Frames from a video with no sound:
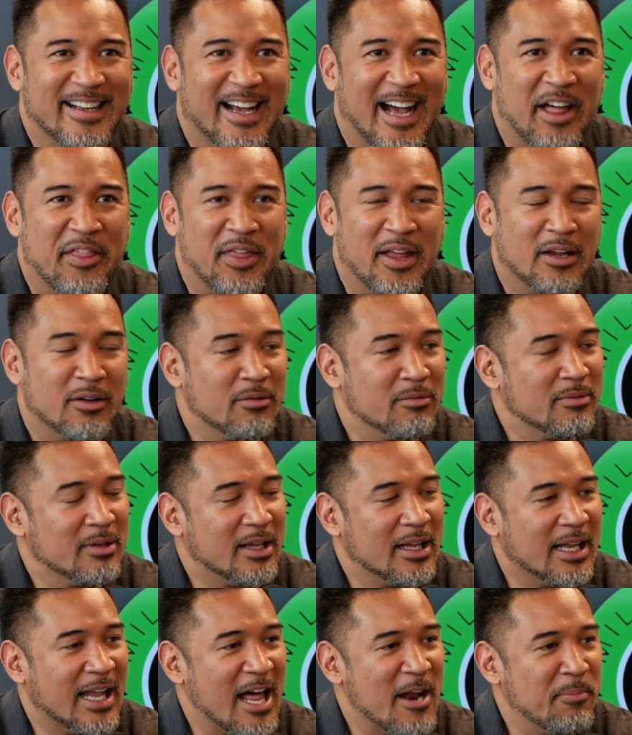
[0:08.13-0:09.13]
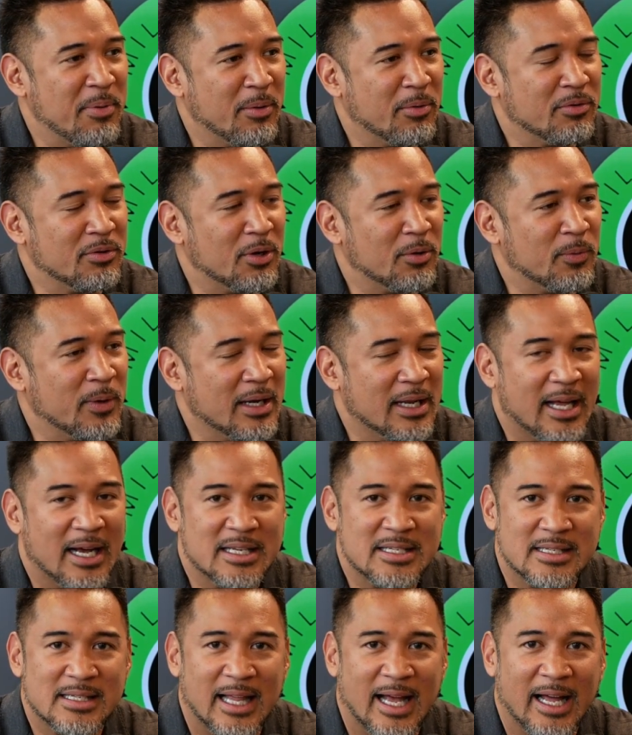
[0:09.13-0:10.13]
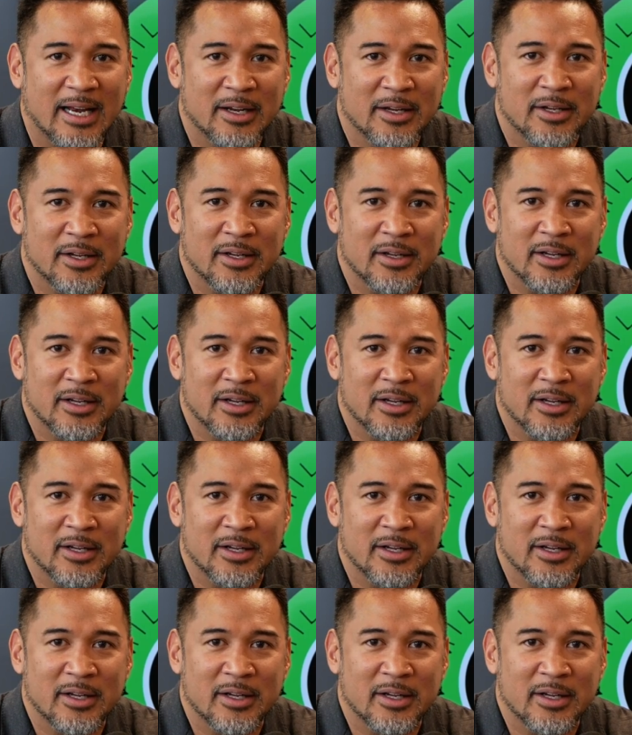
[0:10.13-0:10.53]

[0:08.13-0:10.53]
I think a lot of people don't realize that